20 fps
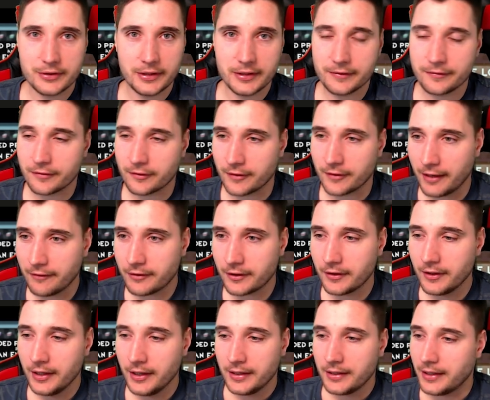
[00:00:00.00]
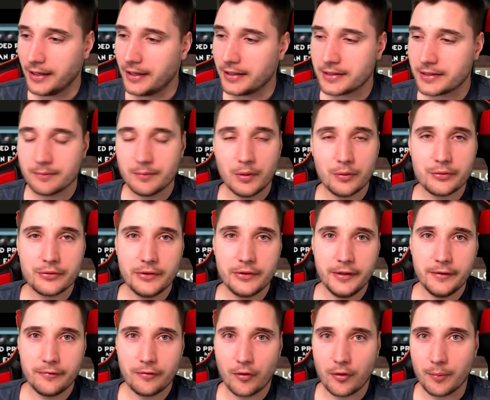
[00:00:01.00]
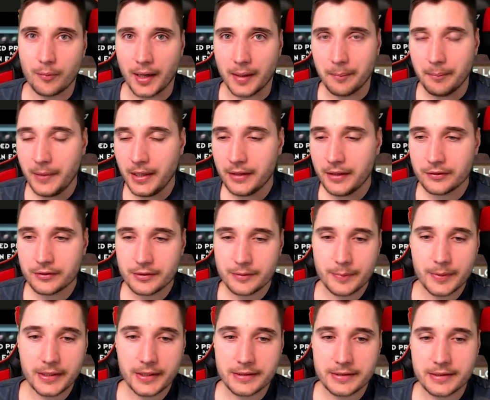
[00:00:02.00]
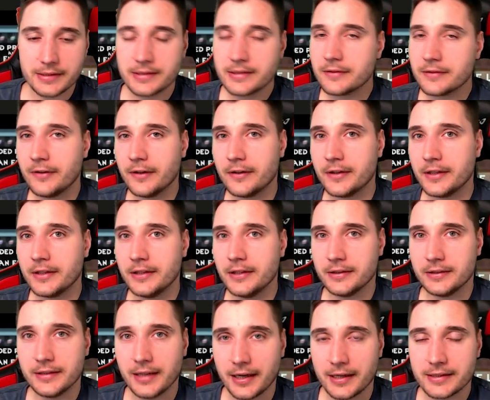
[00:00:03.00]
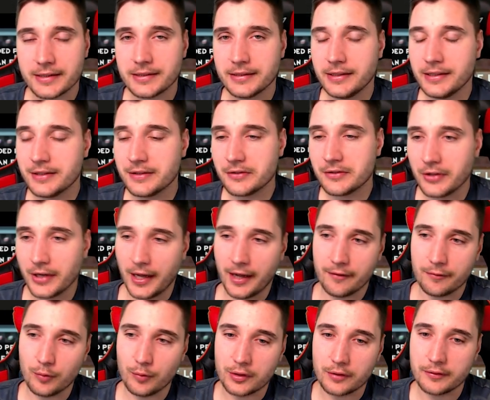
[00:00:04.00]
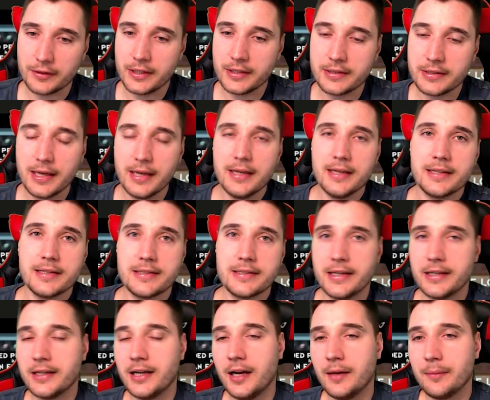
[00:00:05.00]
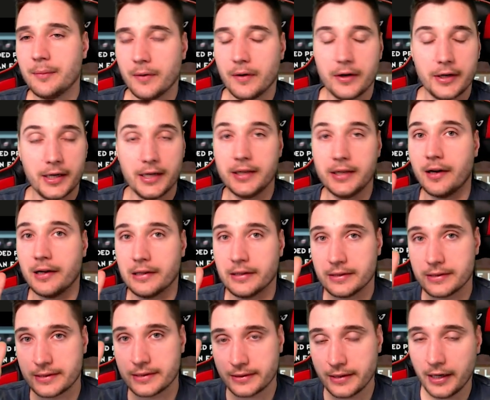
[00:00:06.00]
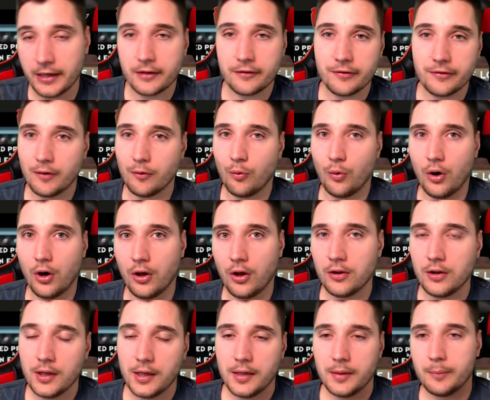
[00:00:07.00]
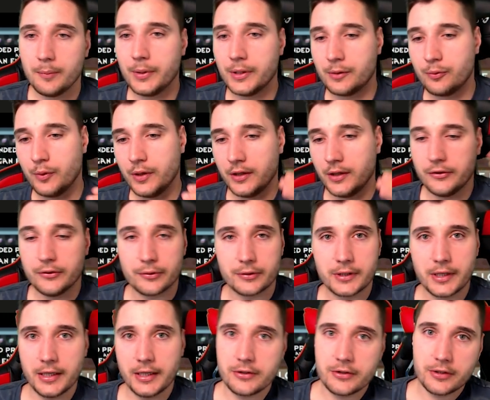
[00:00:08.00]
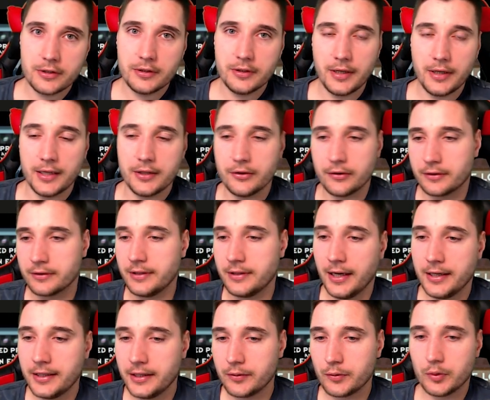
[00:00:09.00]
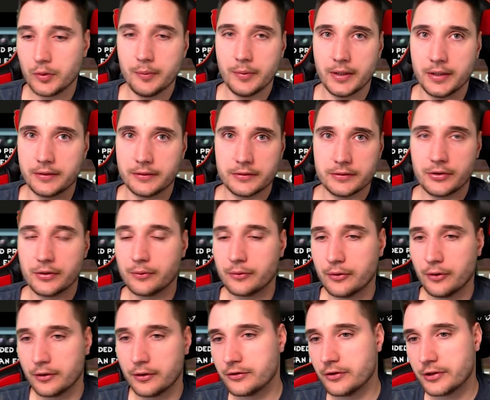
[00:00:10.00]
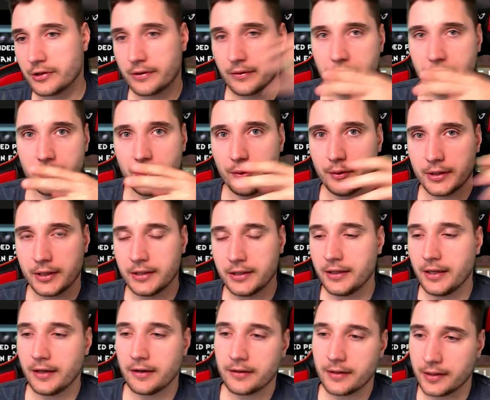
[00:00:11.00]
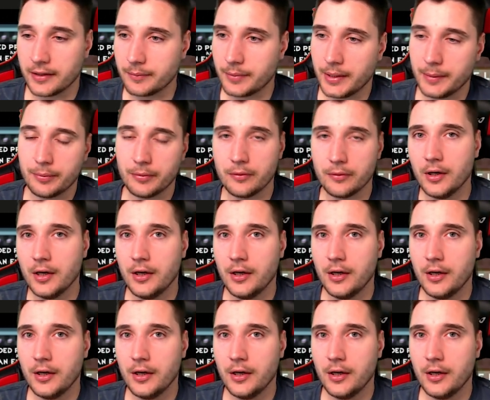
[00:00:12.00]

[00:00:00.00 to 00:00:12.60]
it forever, as mostly for my meals, because it's very nice and easy to have one of these set up inside of a wall between your kitchen and your dining room, and so cooks just throw it in there and people